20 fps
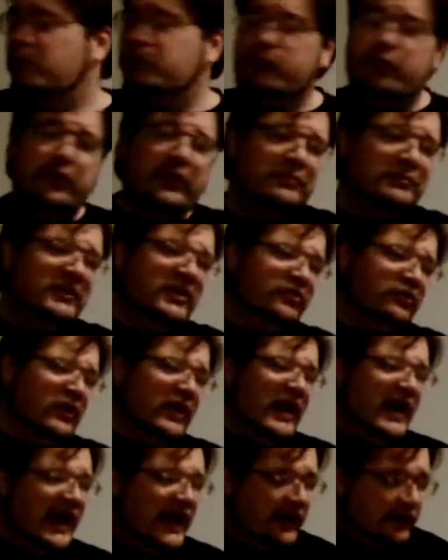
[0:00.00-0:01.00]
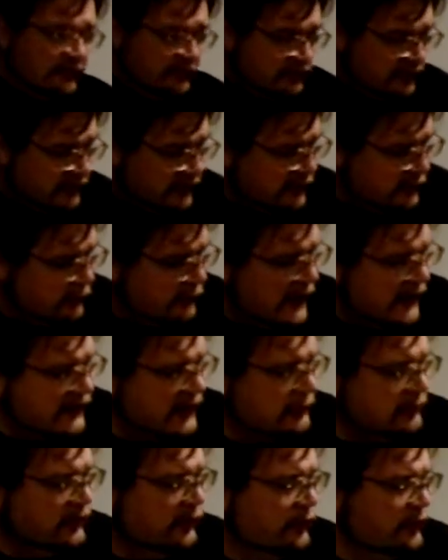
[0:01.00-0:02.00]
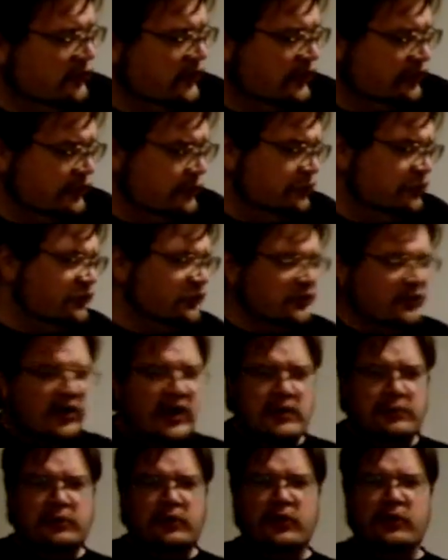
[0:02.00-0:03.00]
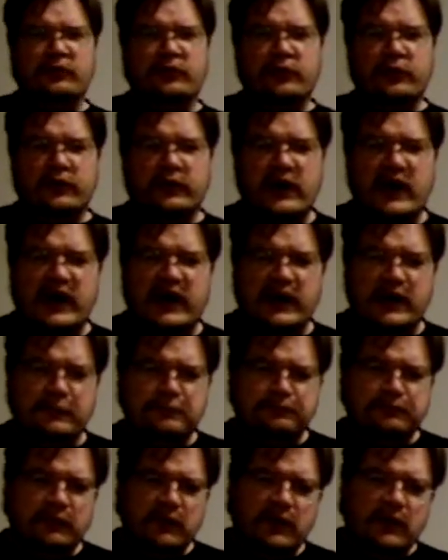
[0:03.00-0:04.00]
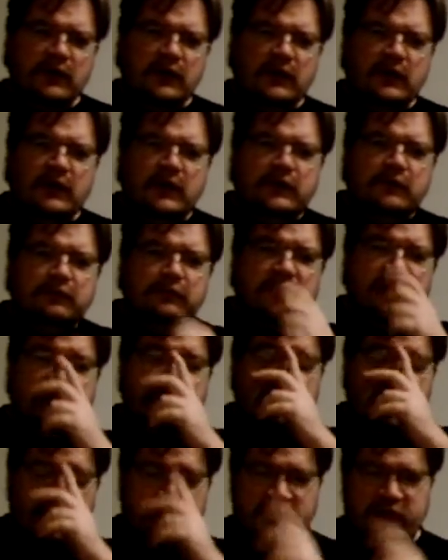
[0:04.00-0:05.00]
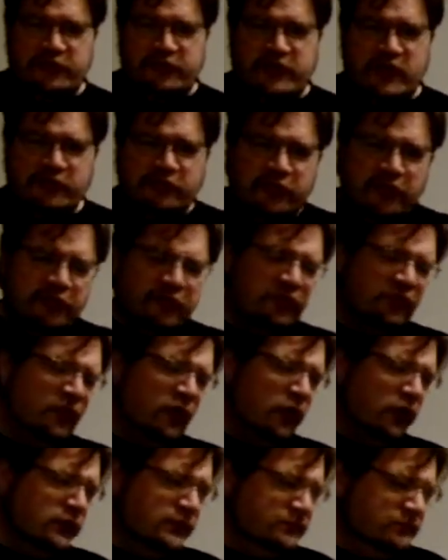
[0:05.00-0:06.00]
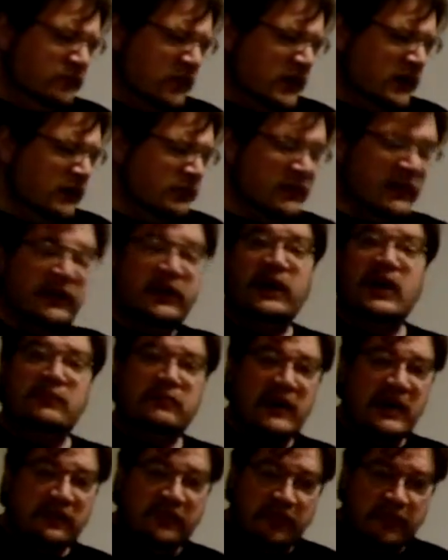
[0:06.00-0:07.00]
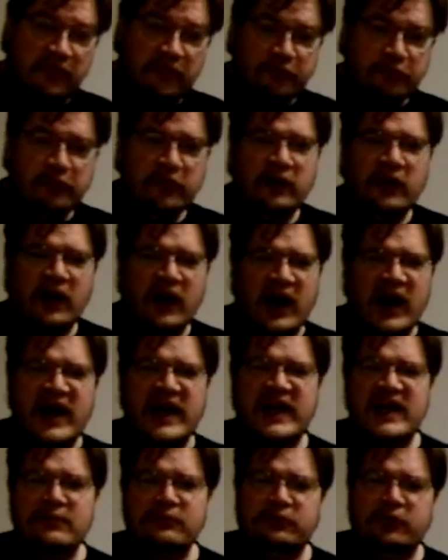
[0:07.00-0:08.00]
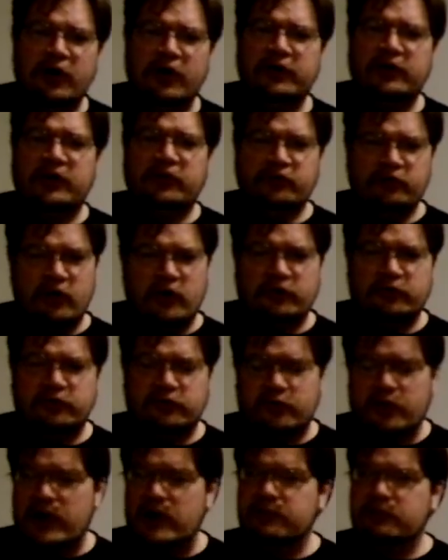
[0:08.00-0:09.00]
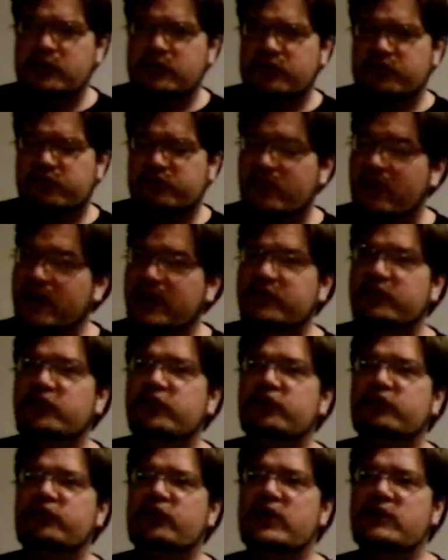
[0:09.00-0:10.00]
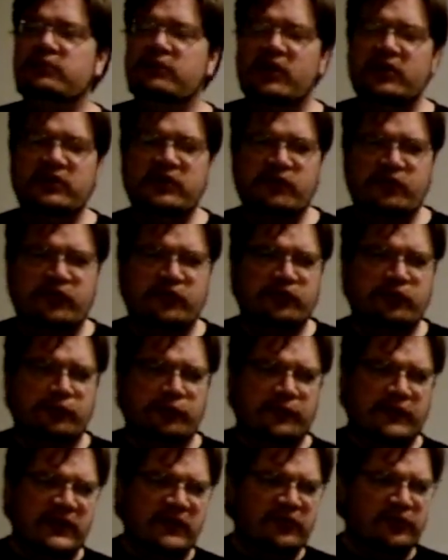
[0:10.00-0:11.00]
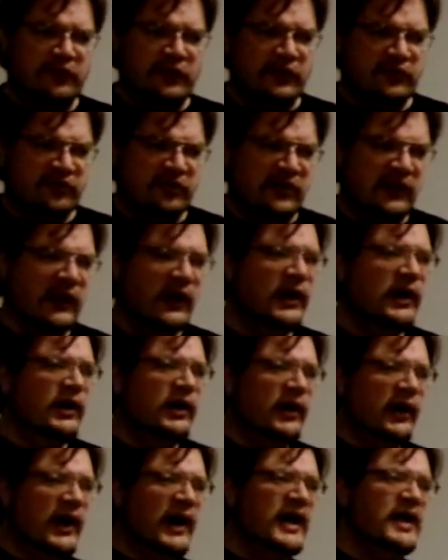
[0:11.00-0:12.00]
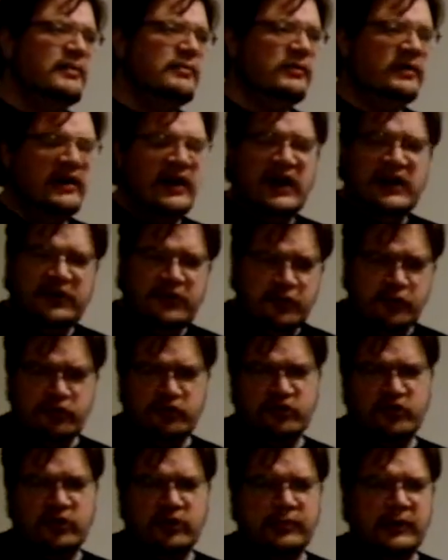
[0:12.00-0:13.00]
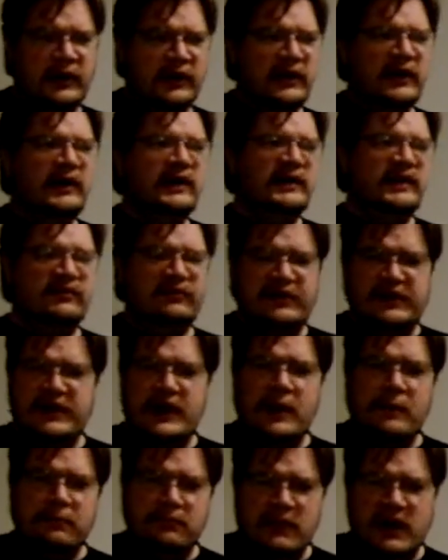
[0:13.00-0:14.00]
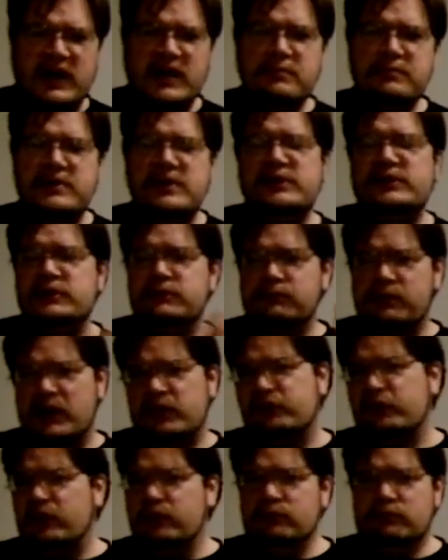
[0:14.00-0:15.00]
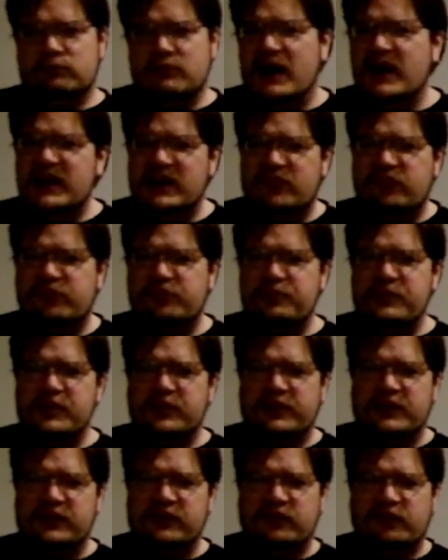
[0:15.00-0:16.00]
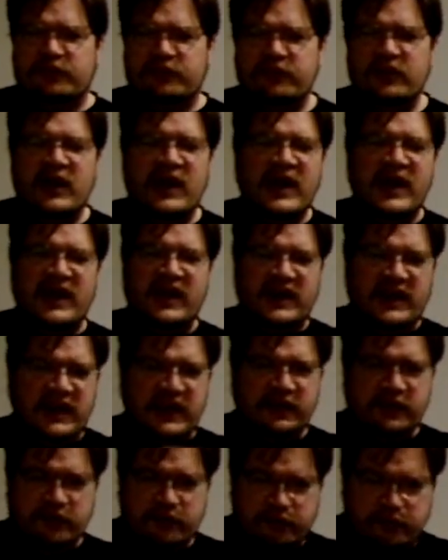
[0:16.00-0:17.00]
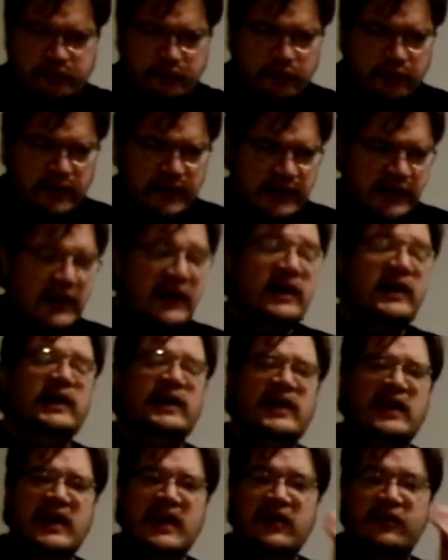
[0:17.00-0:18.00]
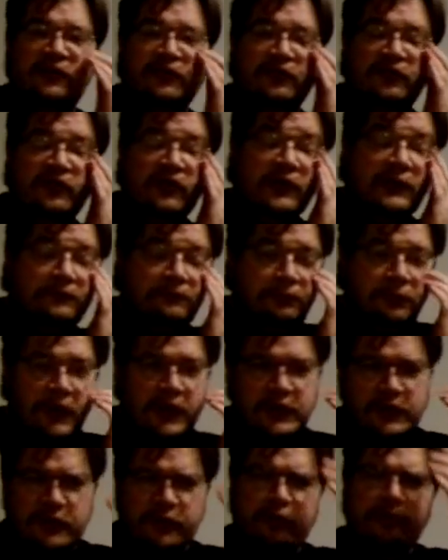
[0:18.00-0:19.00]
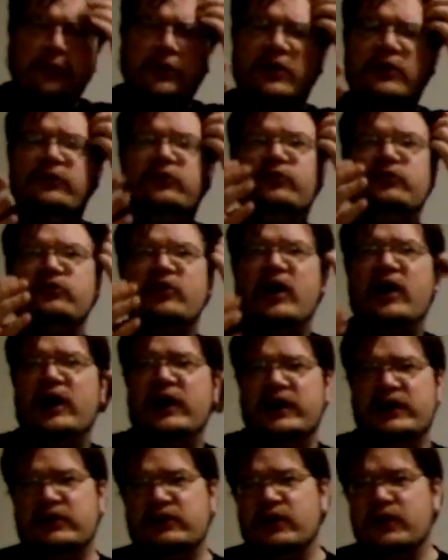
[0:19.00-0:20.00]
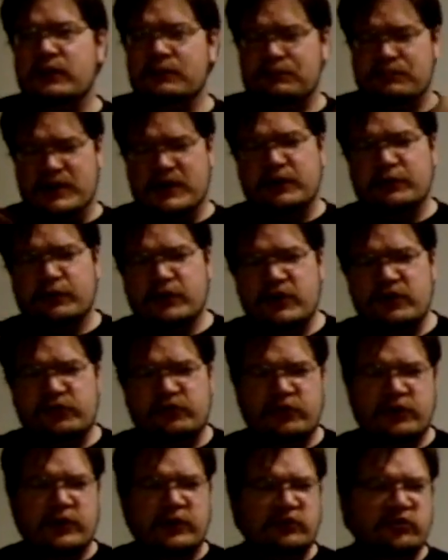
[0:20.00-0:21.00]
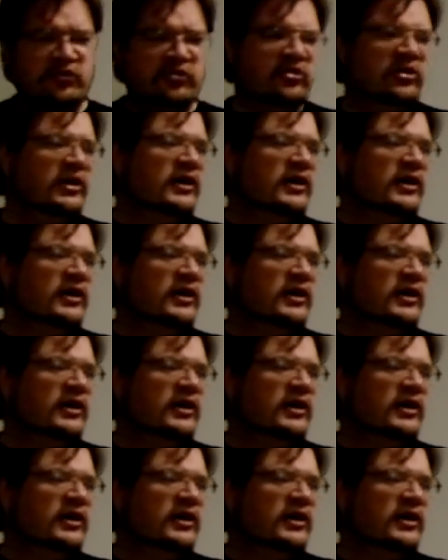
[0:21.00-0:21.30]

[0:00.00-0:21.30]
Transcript: doing it because I wound up losing a subscriber over my comments. Now, first of all, and I'm going to come back to this, I am not a doctor, I am not a scientist, I am not an official researcher, I am a YouTuber giving my opinion based on my experience. End of story. If you can find better research,